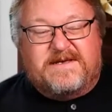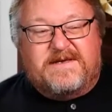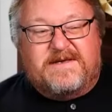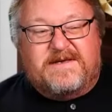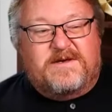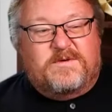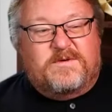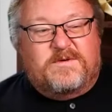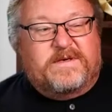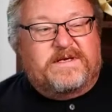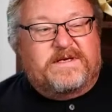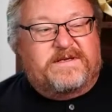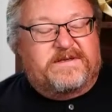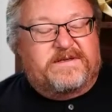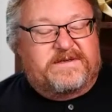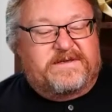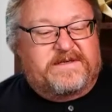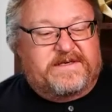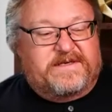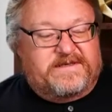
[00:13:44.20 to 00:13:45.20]
Well,
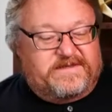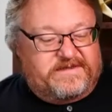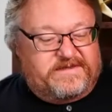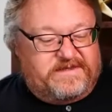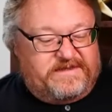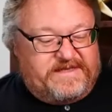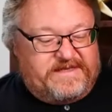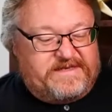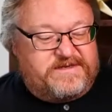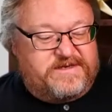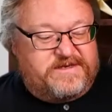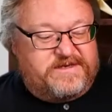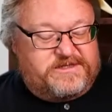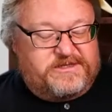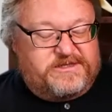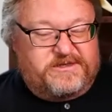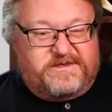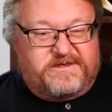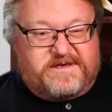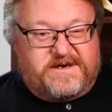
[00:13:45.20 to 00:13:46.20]
the lender
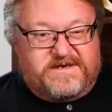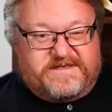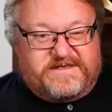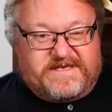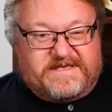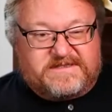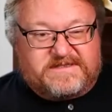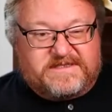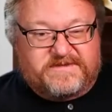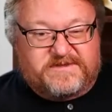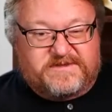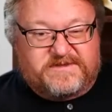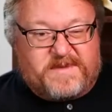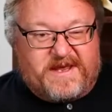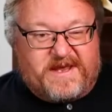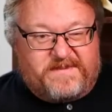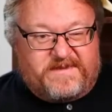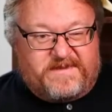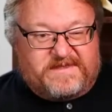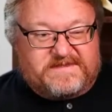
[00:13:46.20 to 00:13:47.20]
took our debt service
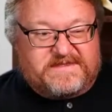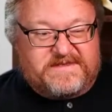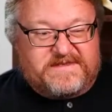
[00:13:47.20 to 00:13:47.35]
payments.